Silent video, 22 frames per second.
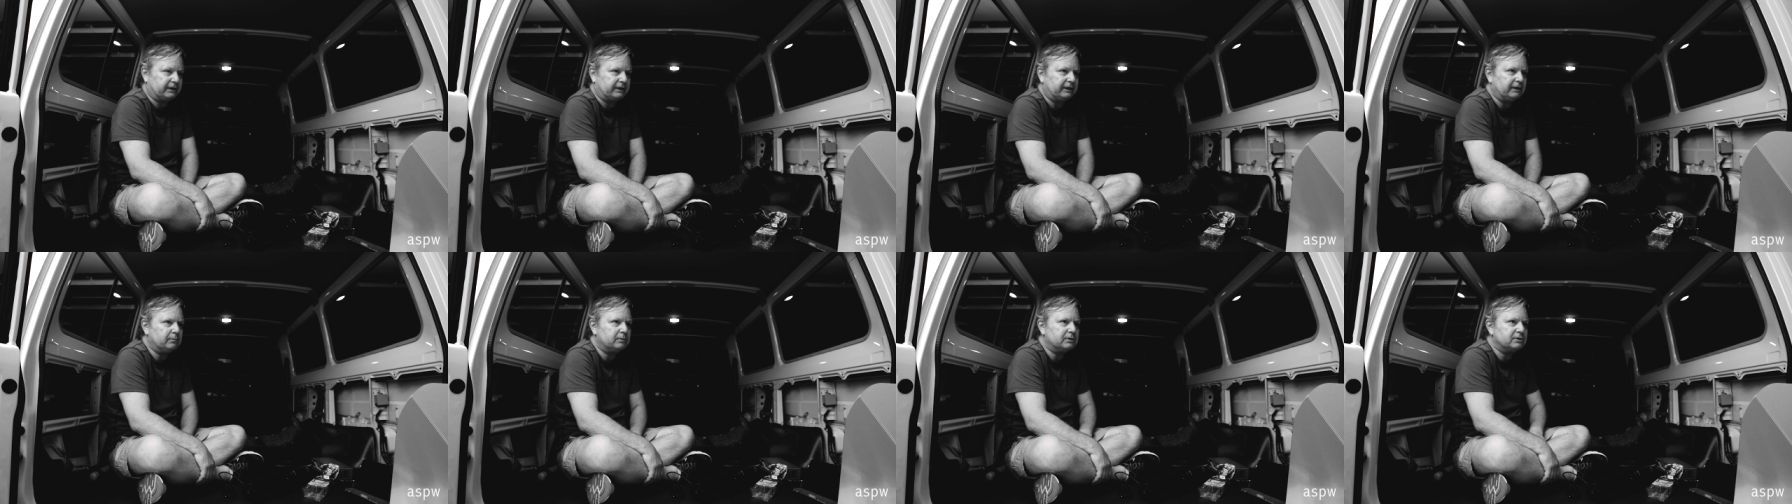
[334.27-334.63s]

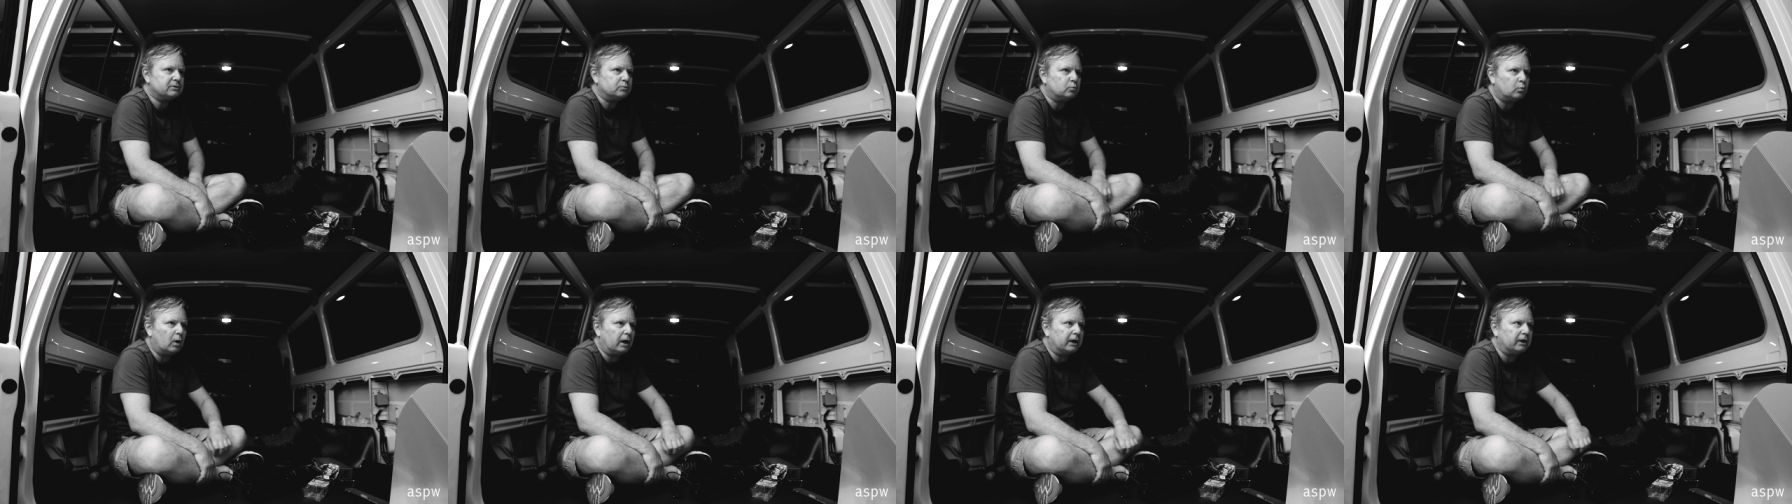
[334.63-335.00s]
He
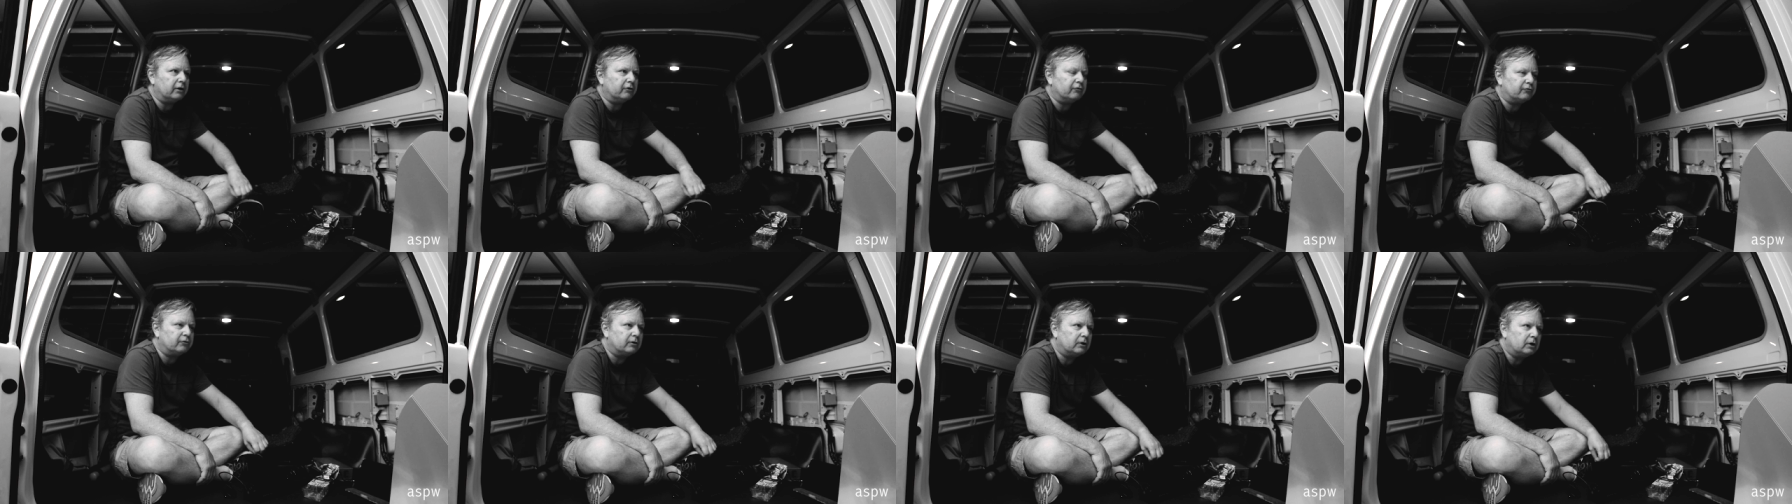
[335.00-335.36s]
was one
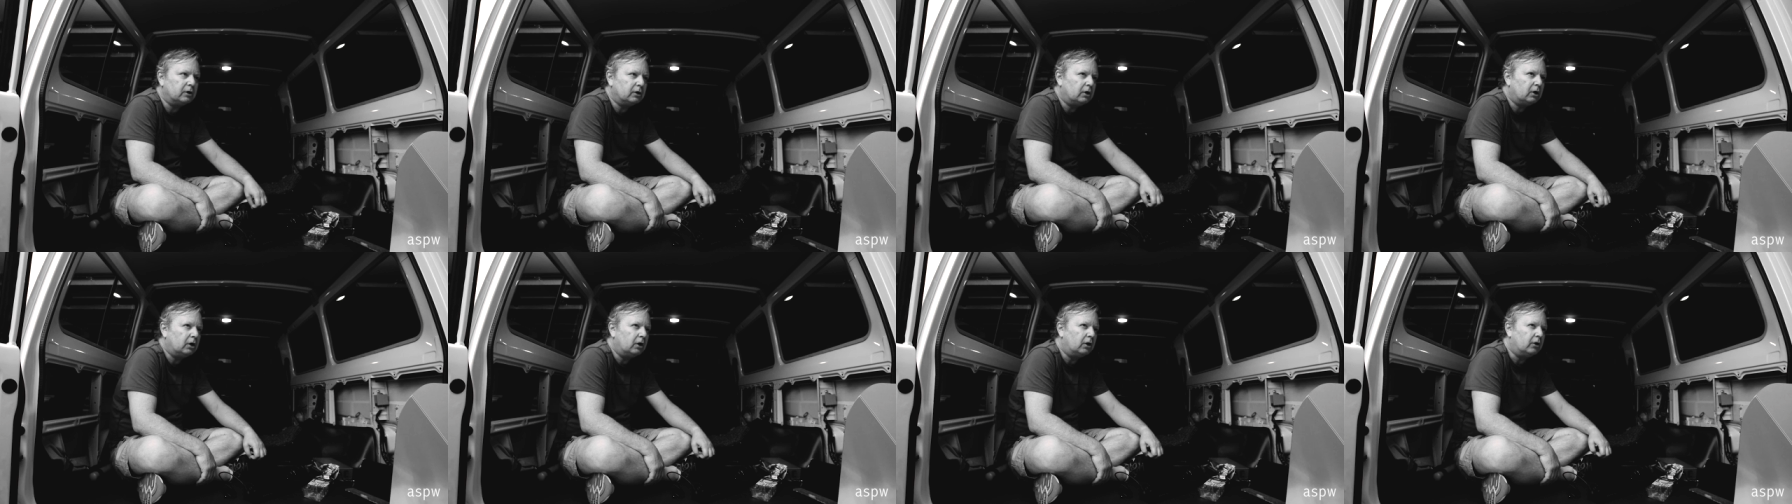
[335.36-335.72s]
of
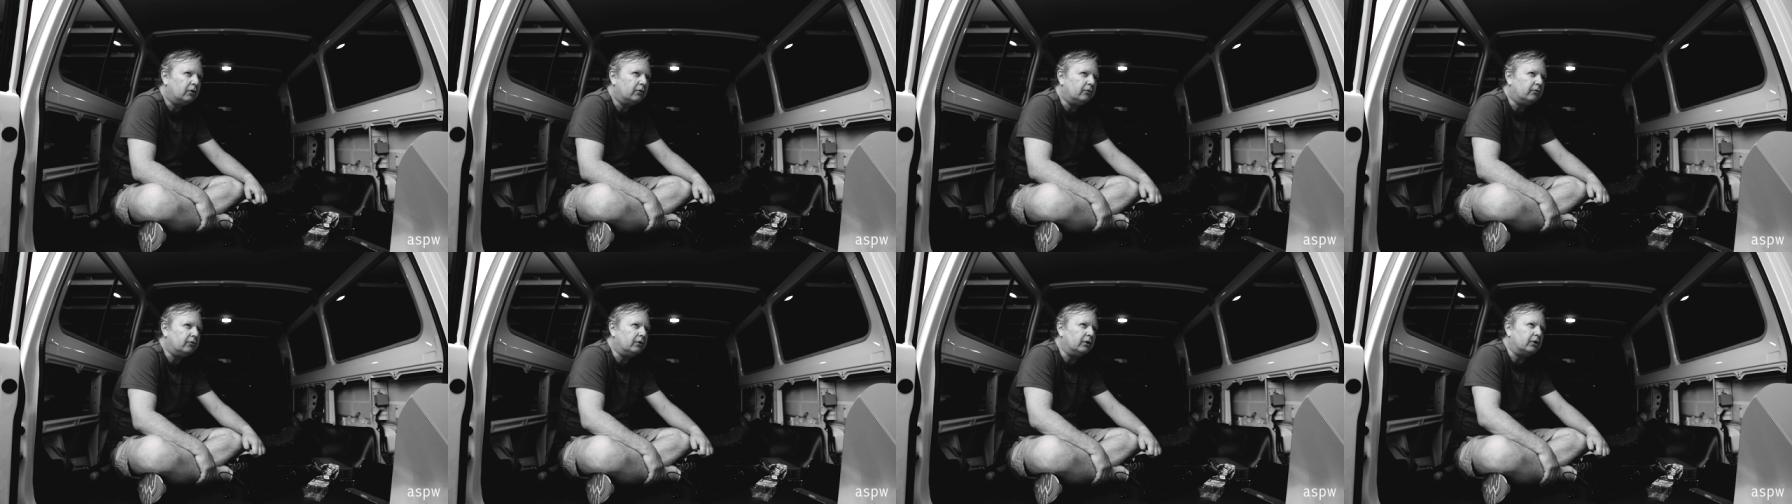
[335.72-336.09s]

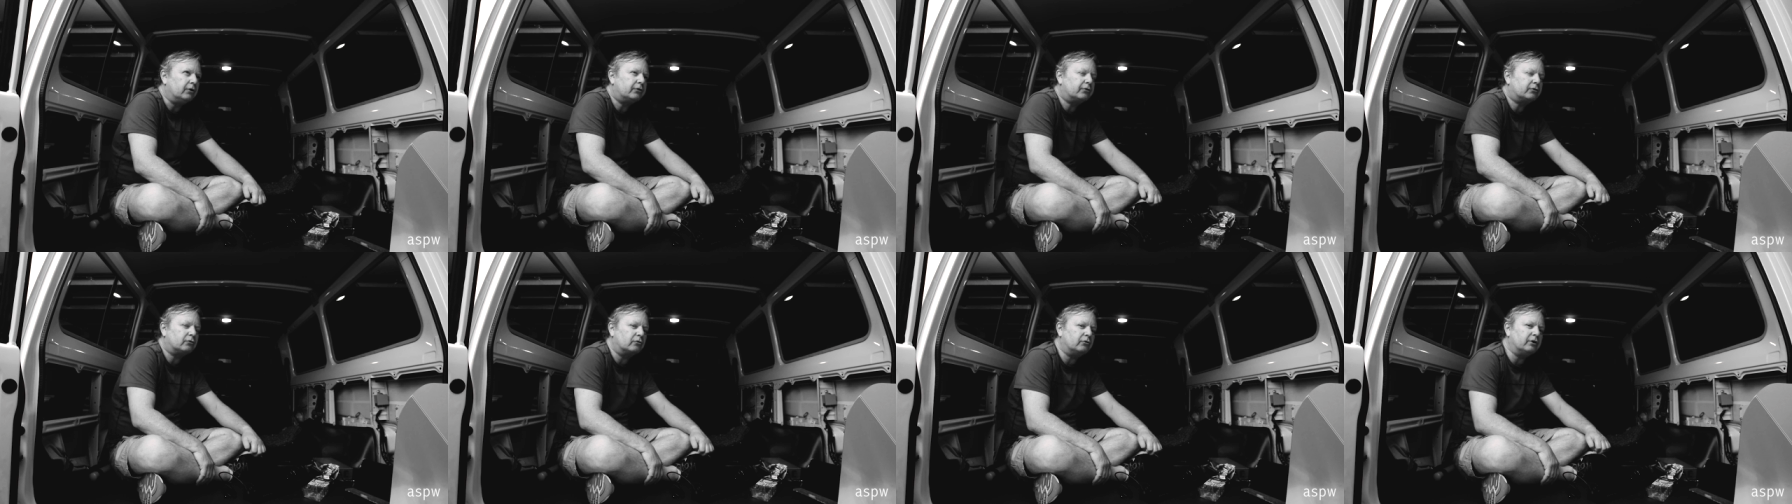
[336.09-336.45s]
the
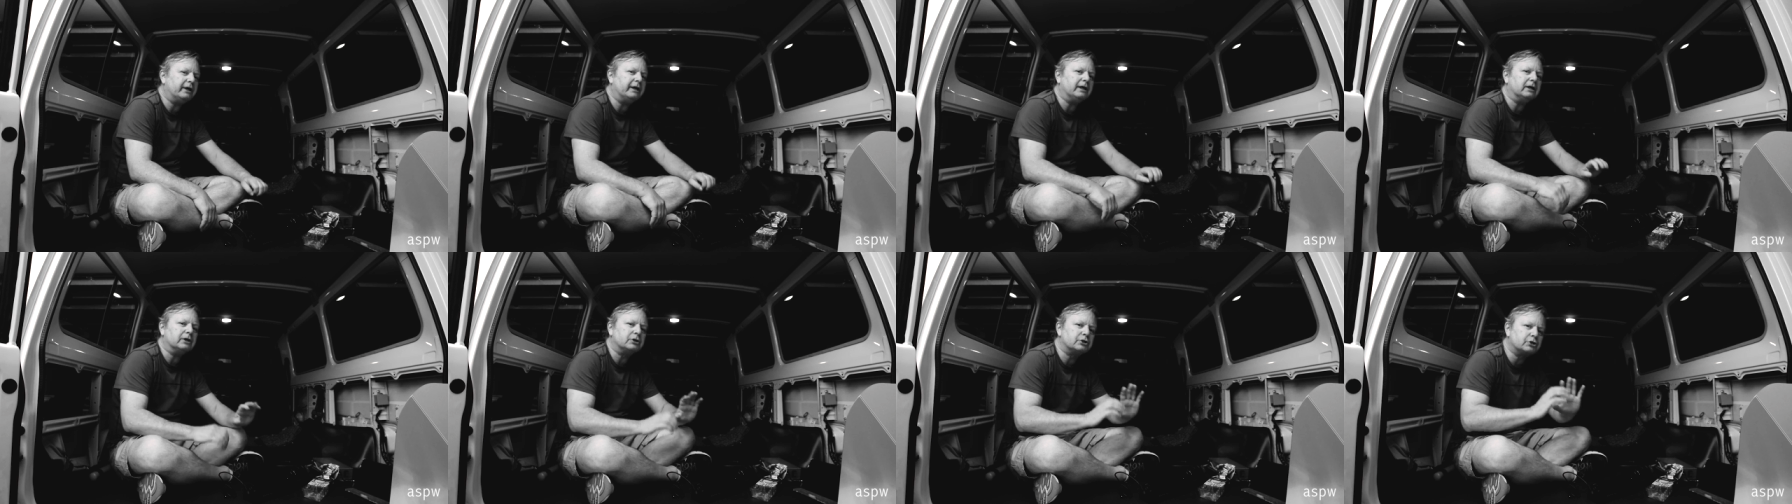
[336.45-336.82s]

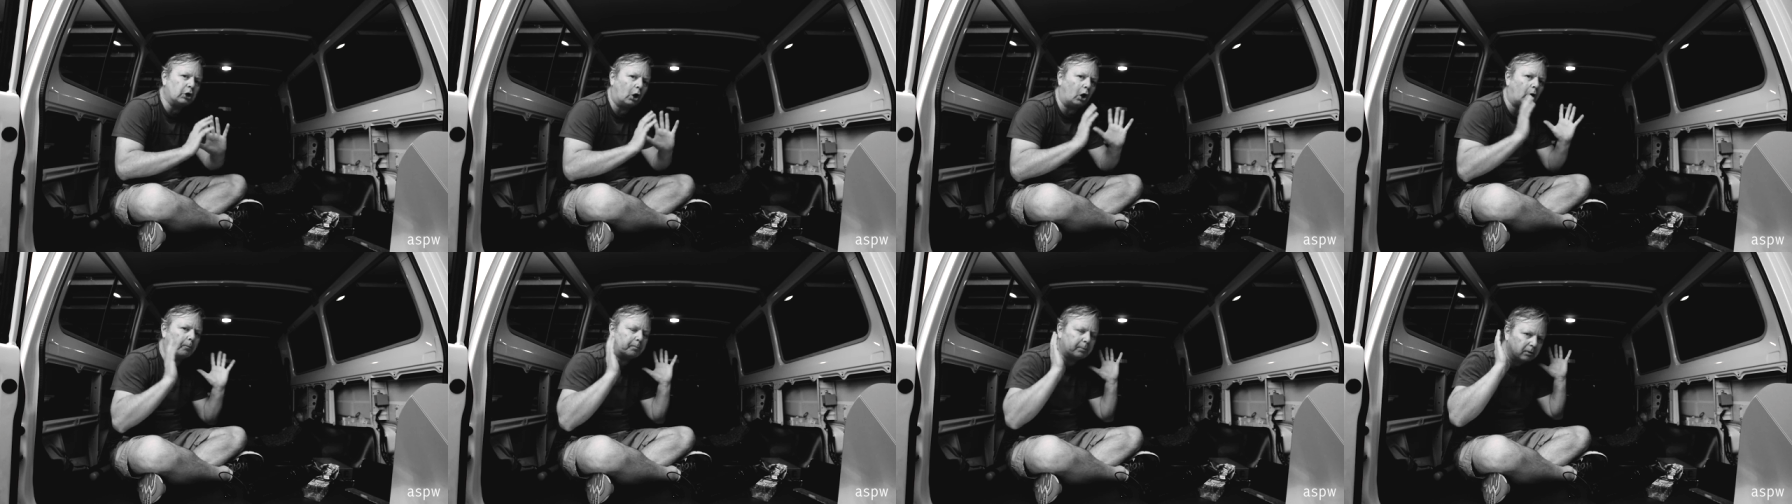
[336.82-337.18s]
three
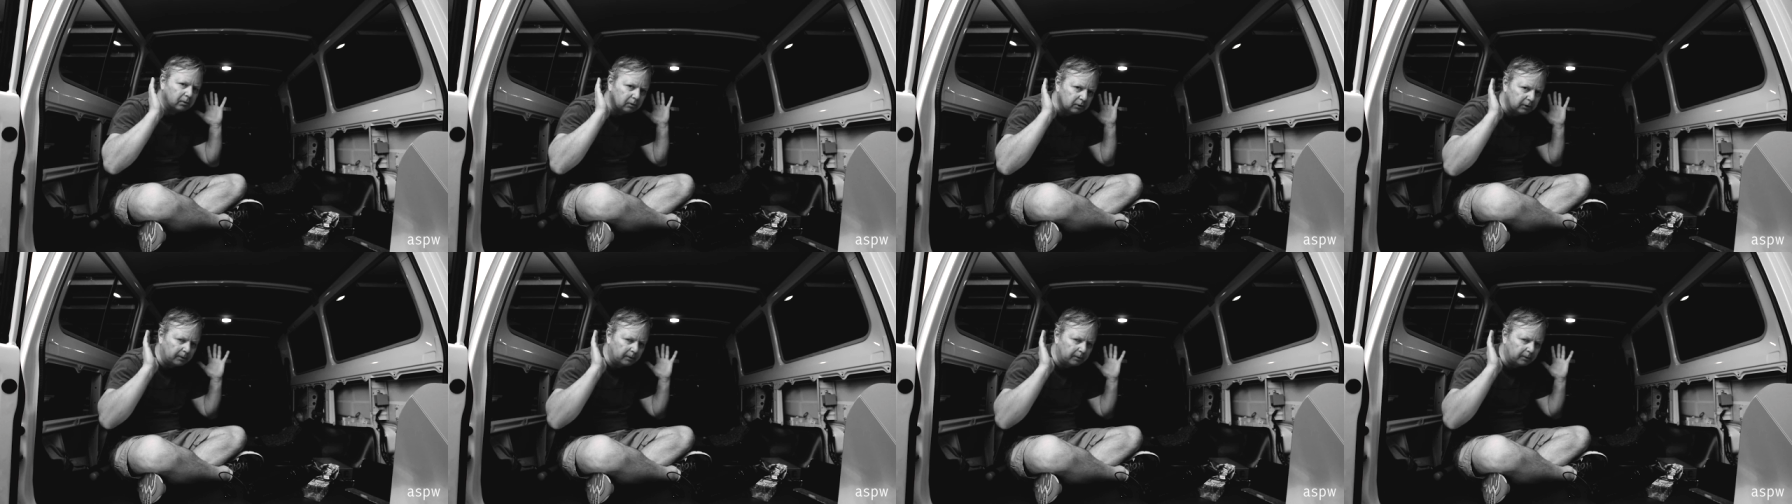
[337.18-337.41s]
top,